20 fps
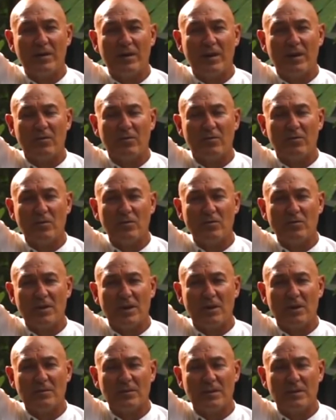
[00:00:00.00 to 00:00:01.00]
and our do
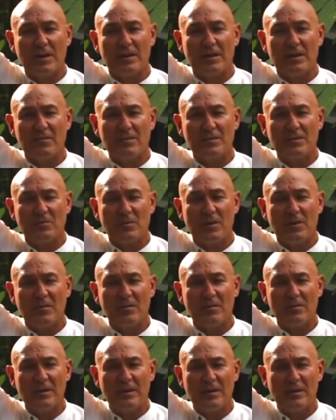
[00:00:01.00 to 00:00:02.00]
channel together as
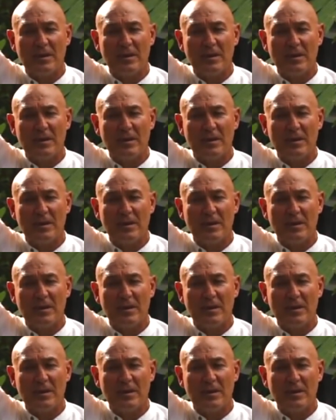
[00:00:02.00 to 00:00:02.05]
well.